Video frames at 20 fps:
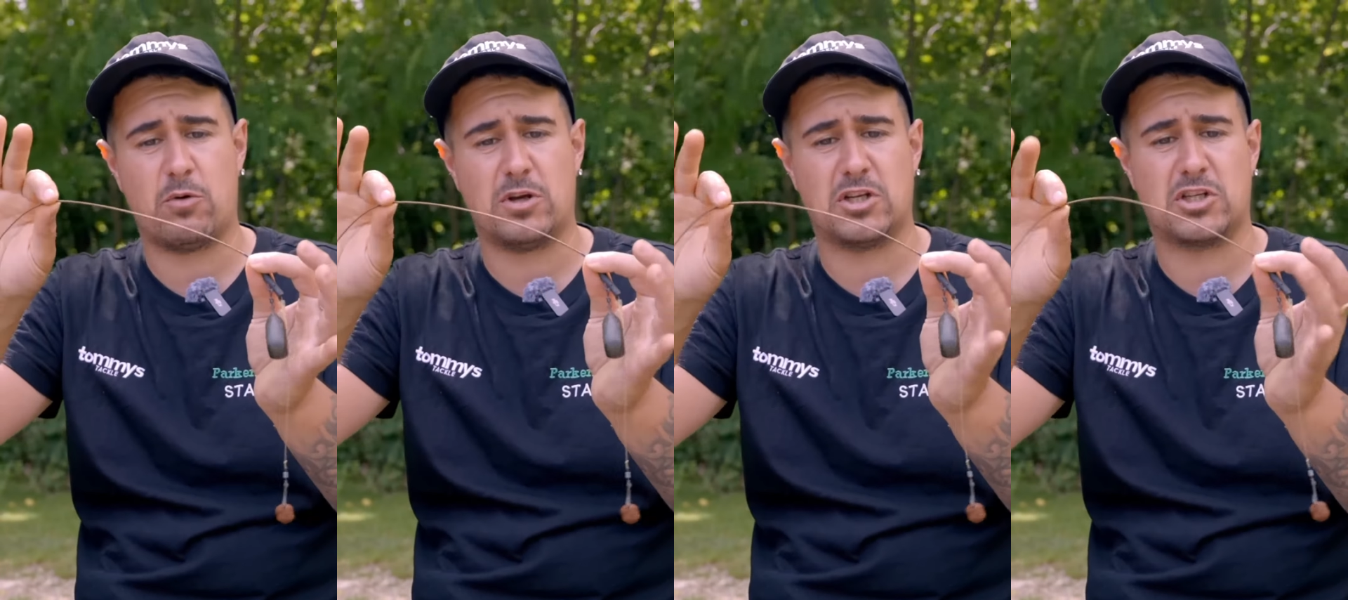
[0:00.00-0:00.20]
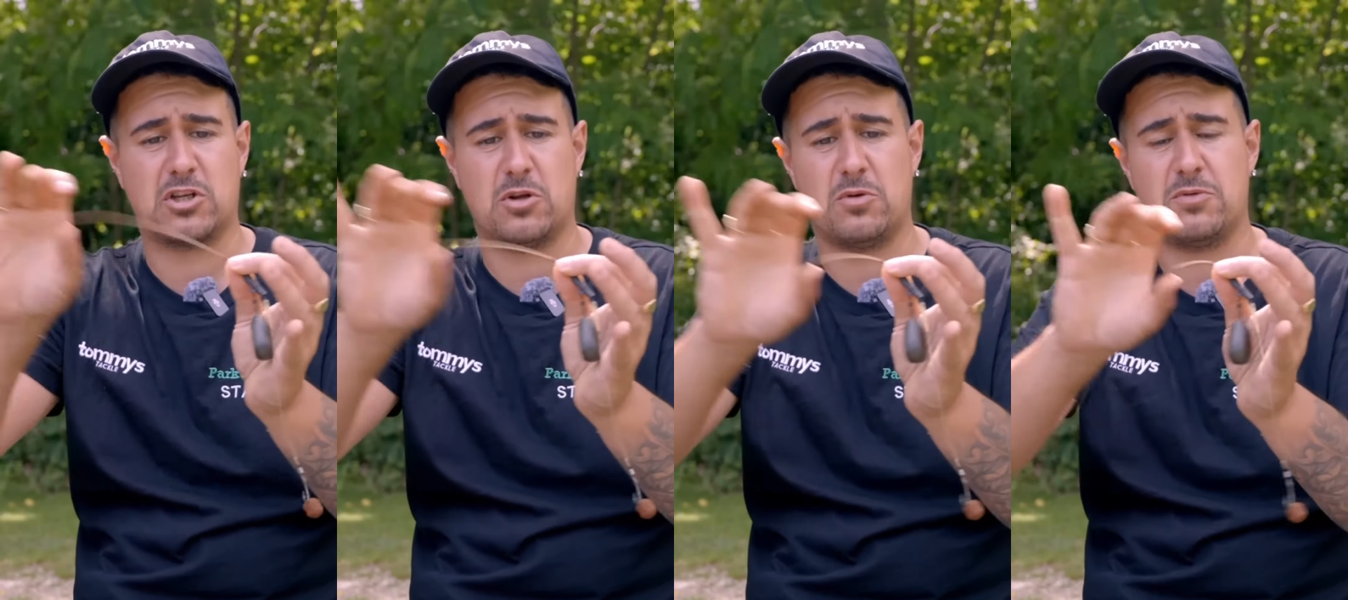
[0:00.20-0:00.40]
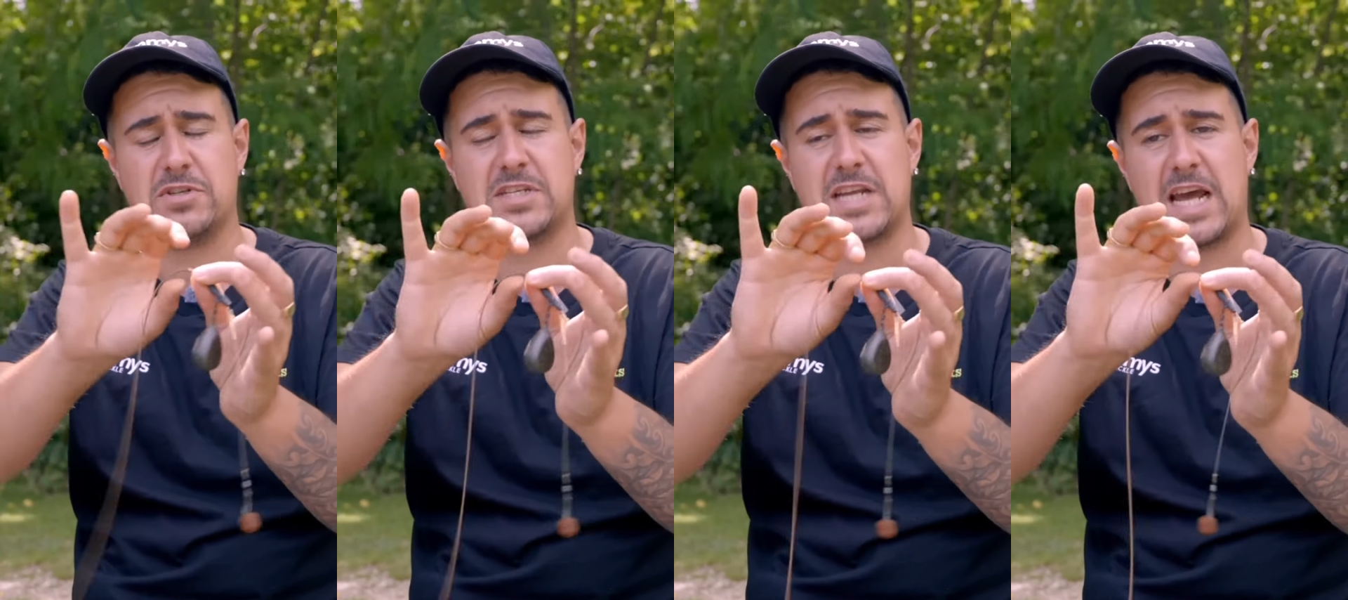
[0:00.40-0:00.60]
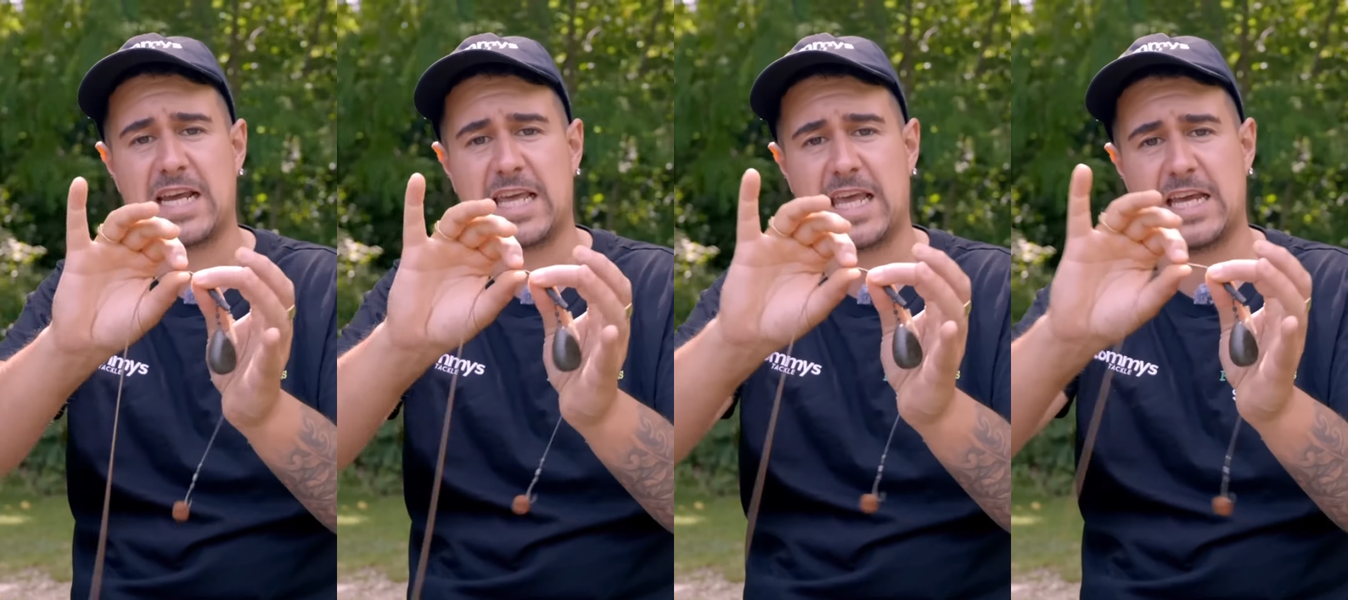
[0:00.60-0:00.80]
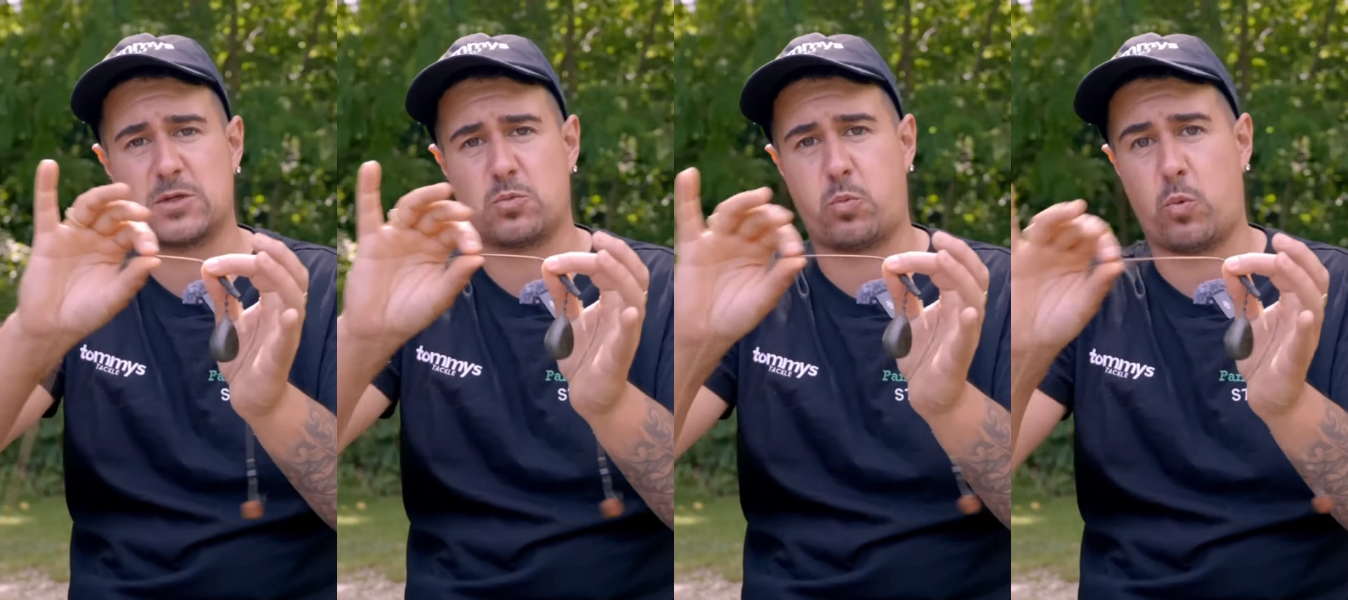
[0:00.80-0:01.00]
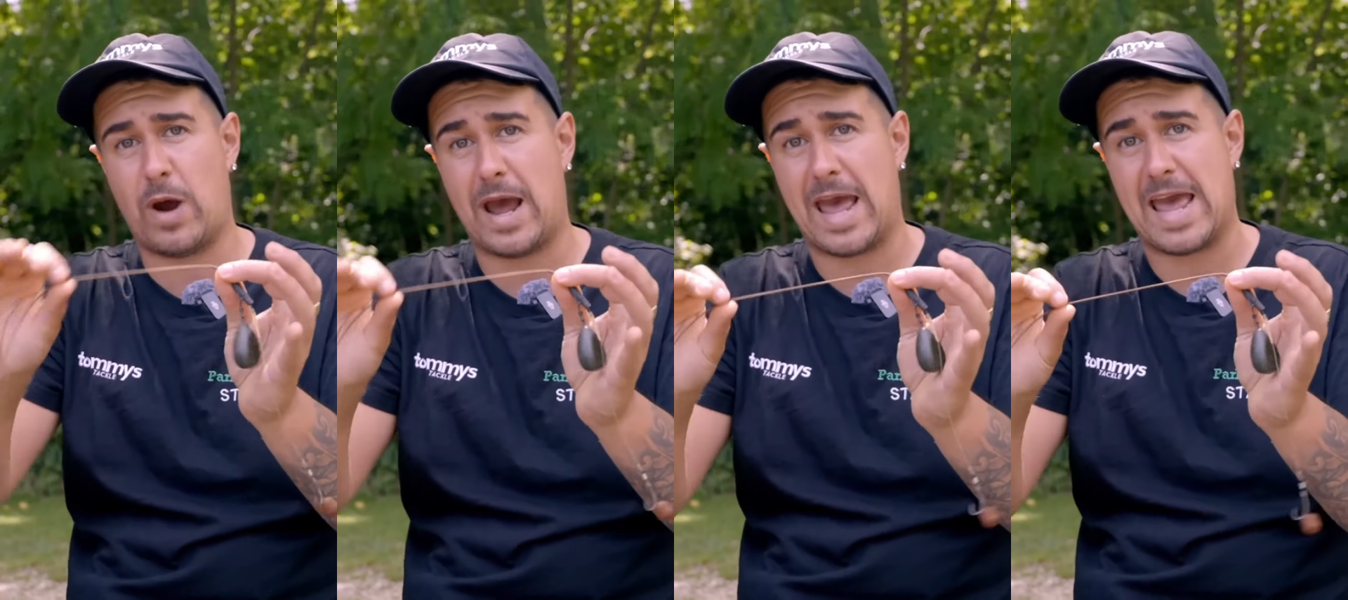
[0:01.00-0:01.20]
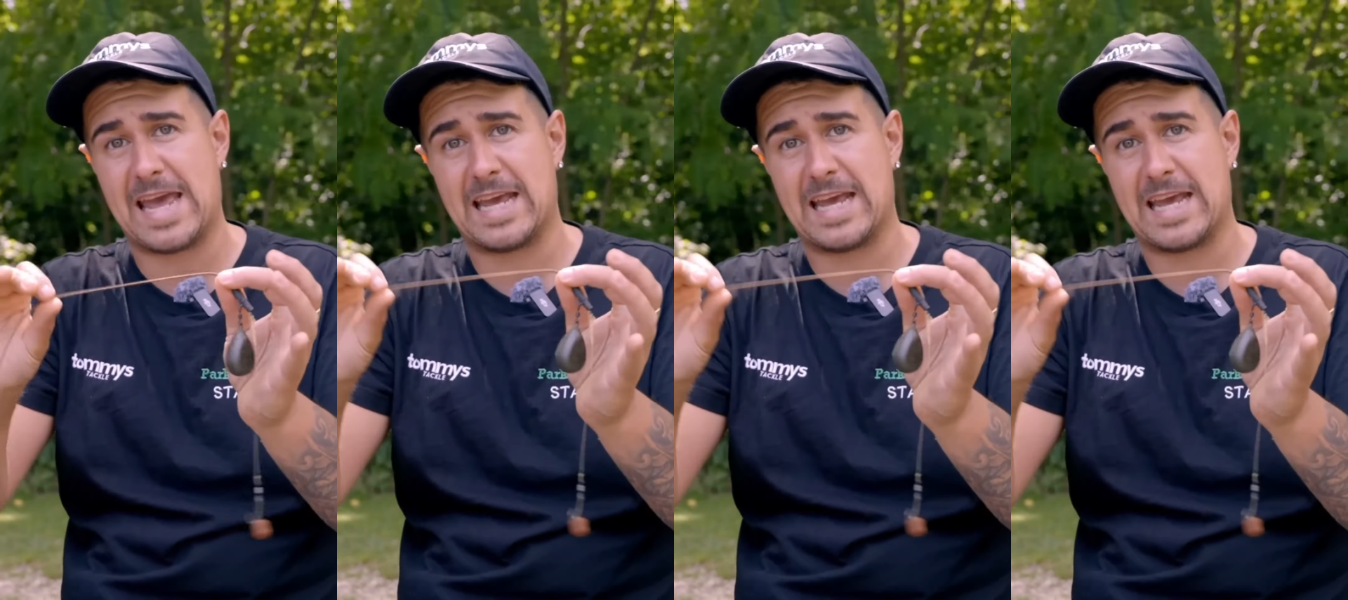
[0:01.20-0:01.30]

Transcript: As soon as that gets wet,